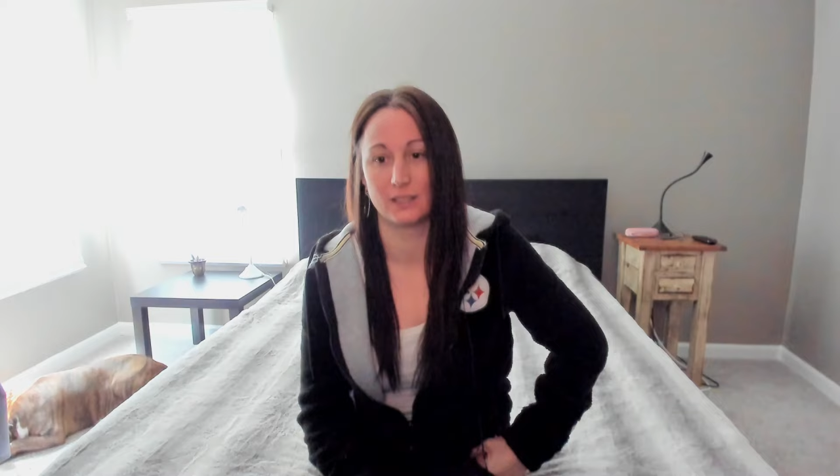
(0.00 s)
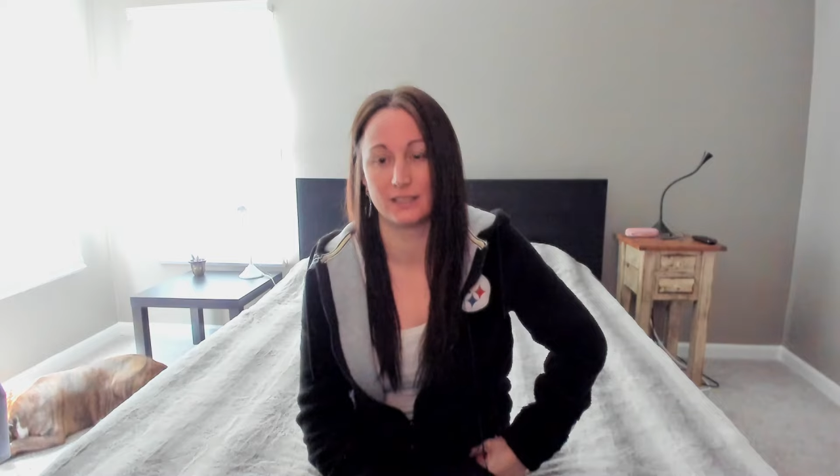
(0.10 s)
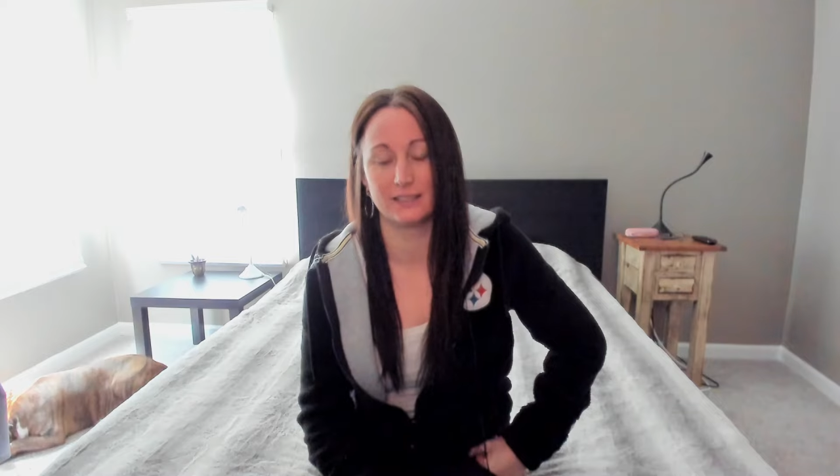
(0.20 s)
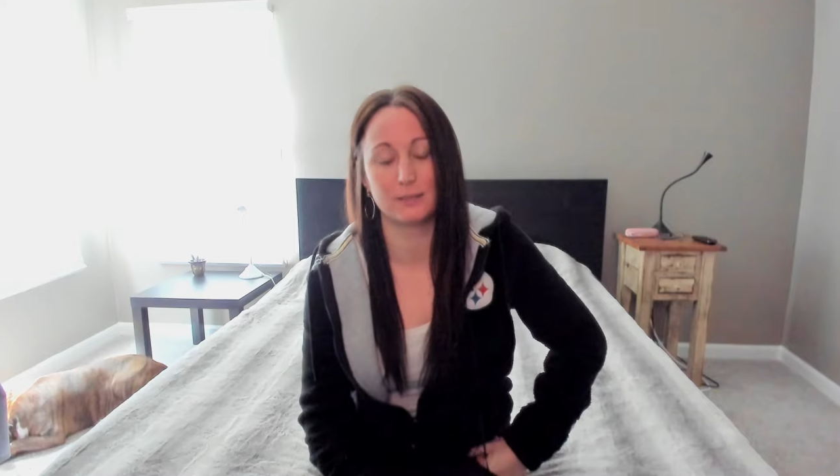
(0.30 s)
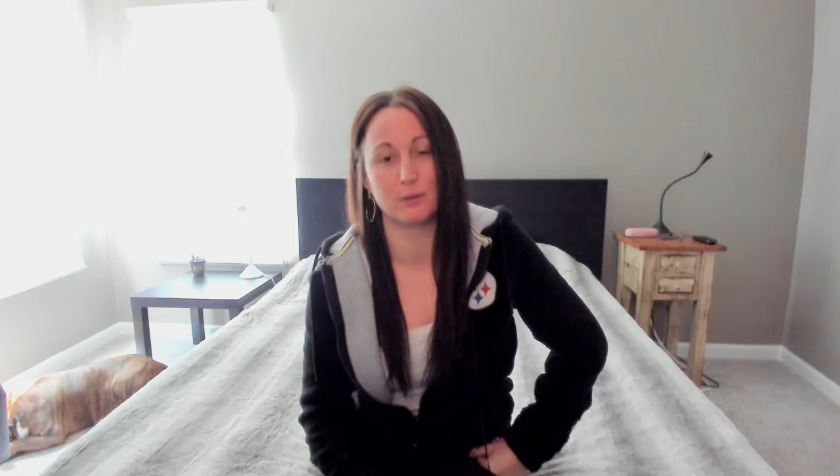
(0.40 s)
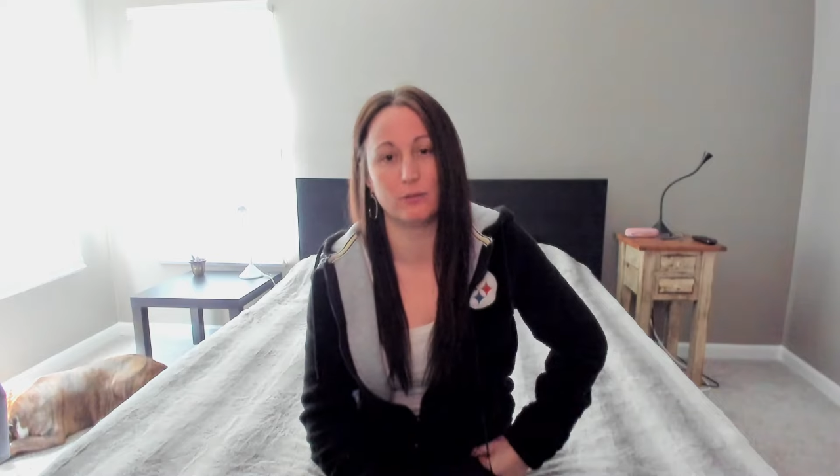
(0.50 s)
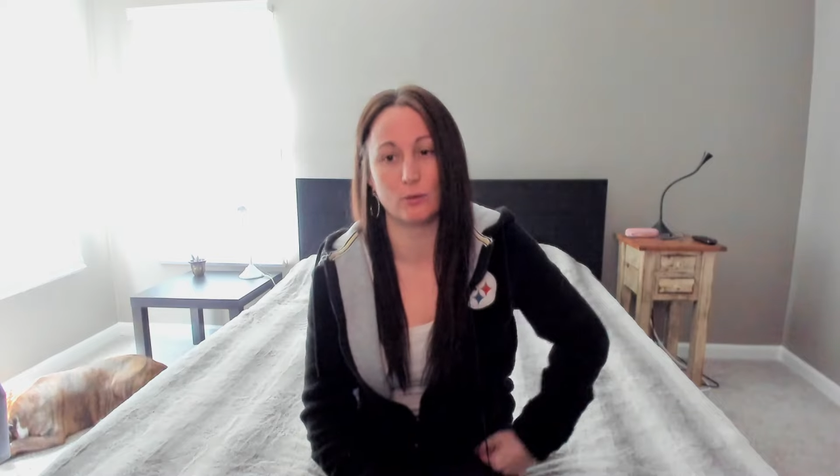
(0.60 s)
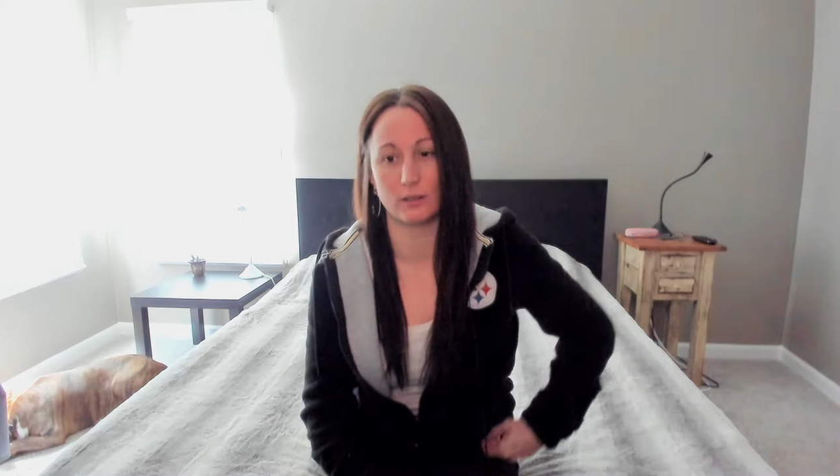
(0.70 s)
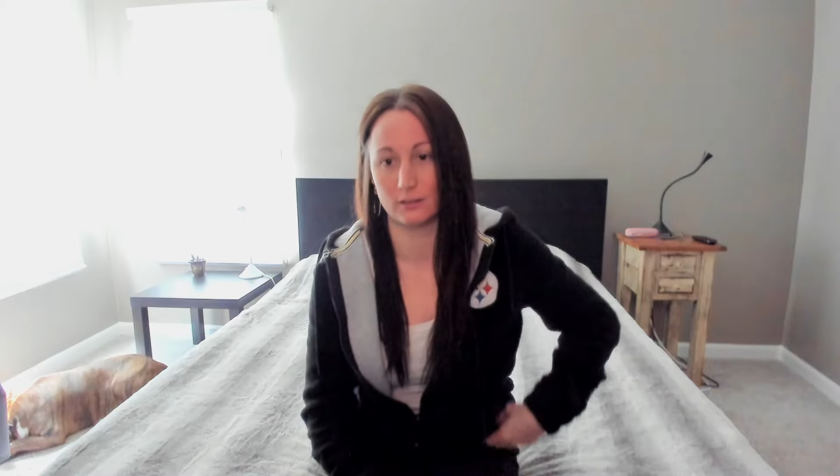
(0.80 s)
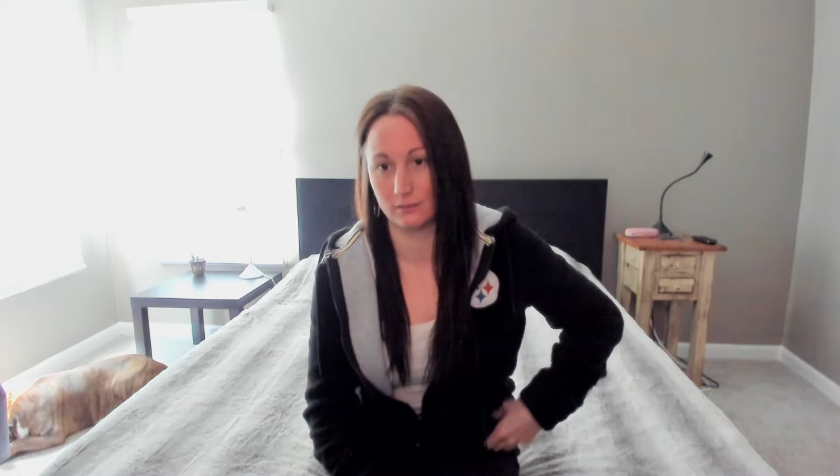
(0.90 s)
Is this
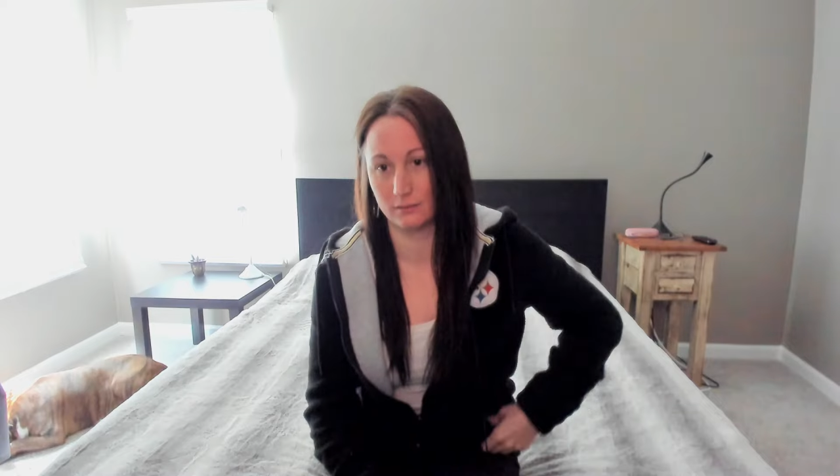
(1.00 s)
before?